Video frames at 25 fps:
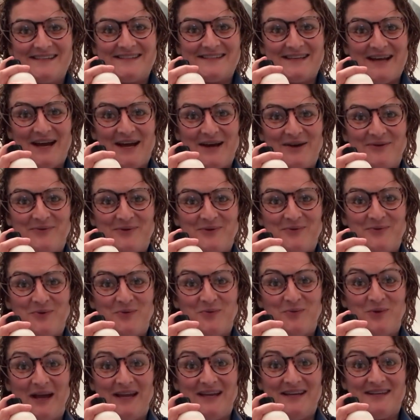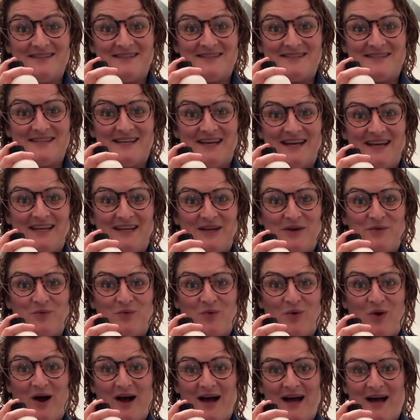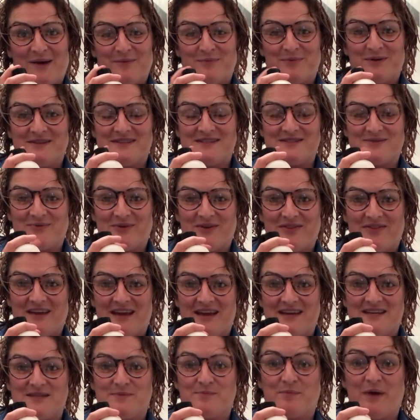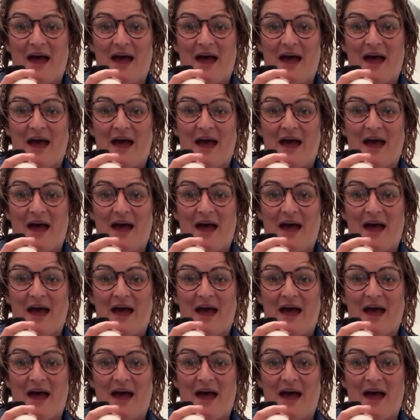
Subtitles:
so we'll wait and see what happens with this.